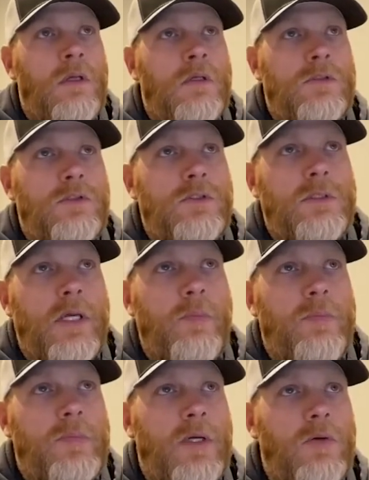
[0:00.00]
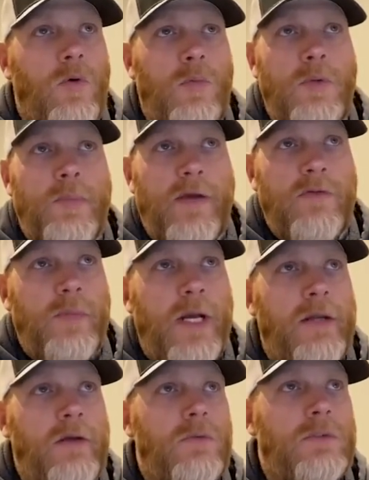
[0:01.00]
Just like a normal paver
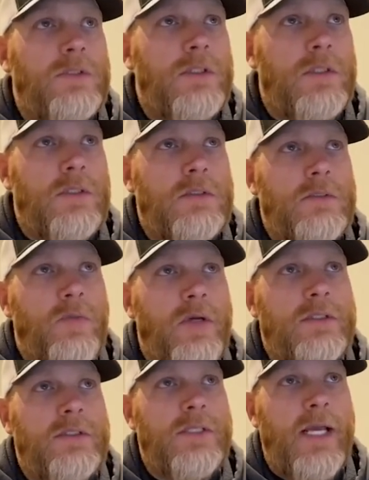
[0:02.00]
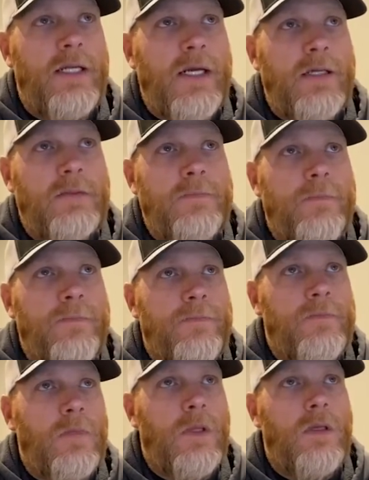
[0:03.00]
patio, we're just going to spread the sand out.
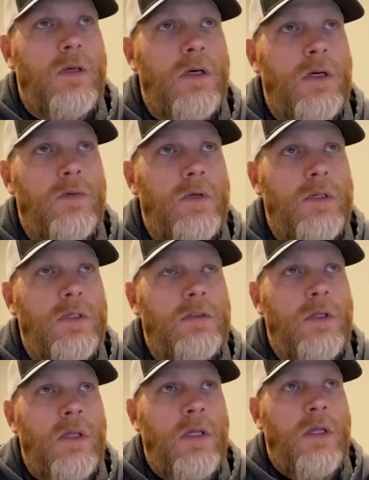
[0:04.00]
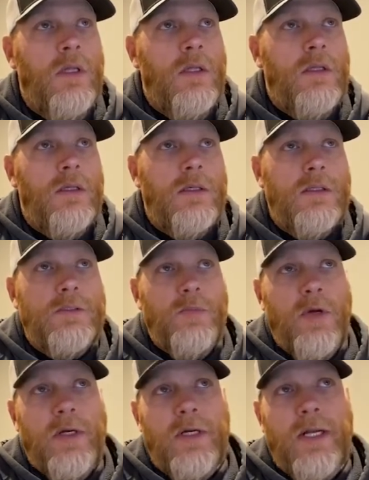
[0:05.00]
We're going to
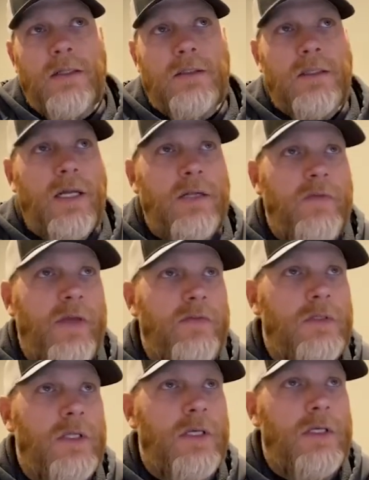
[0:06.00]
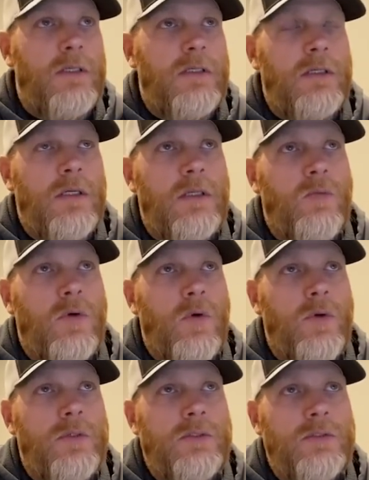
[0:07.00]
spread it out kind of evenly, and then we're
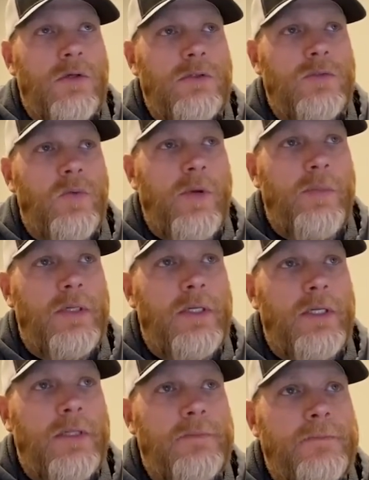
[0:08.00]
going to start sweeping it in.